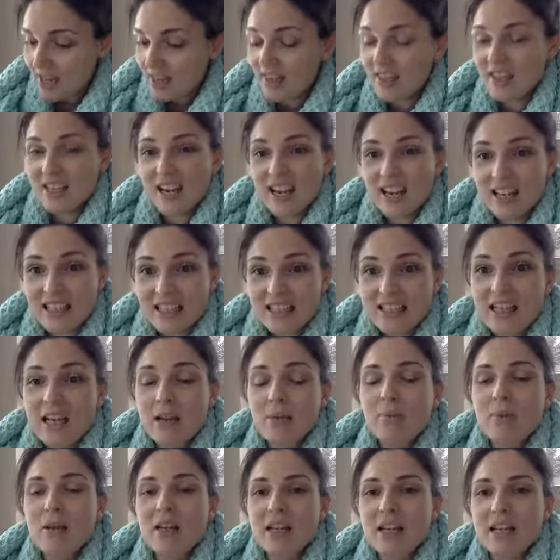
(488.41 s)
The next
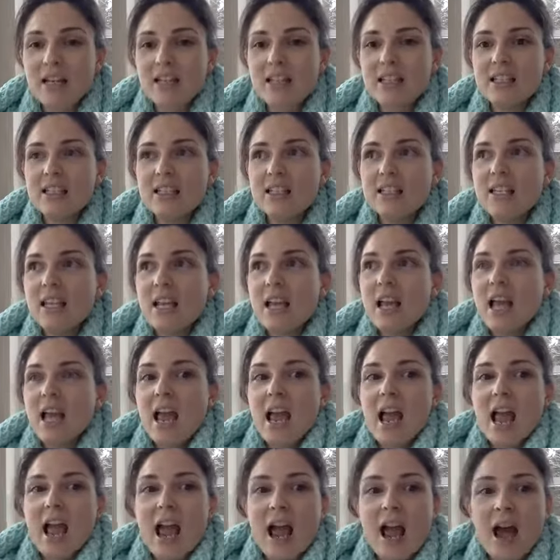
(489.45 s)
step is,
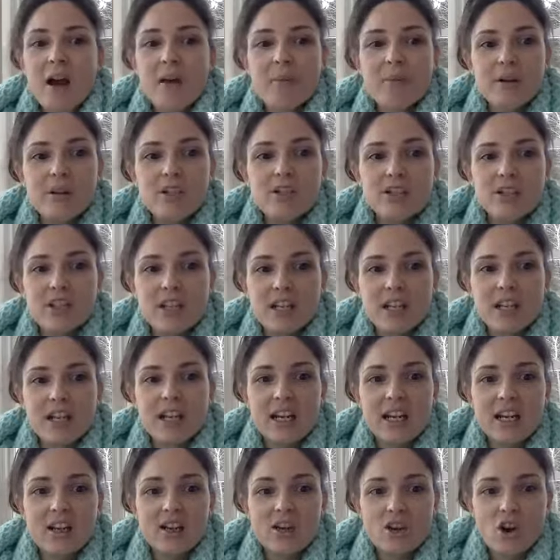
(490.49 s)
how much did
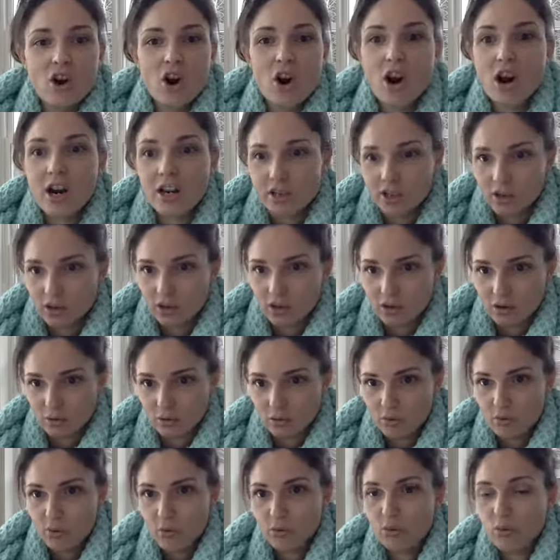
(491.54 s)
it cost
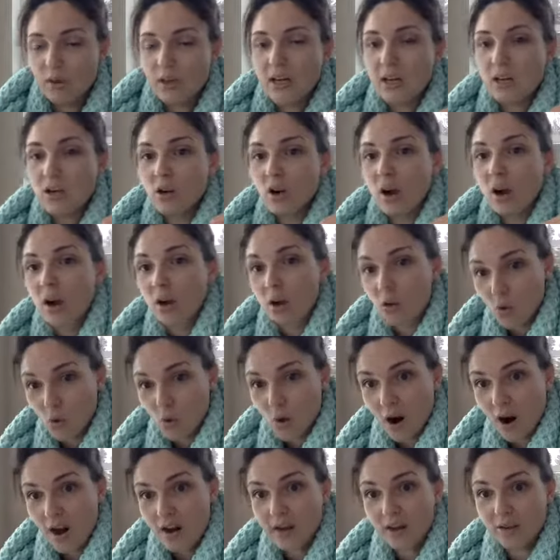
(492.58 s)
you to
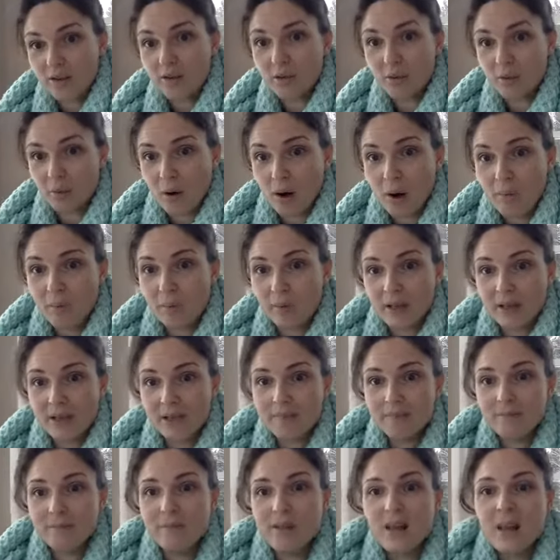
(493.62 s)
acquire the
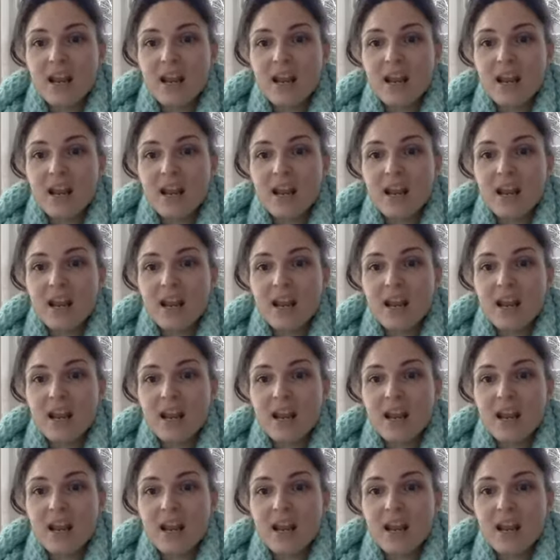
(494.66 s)
property?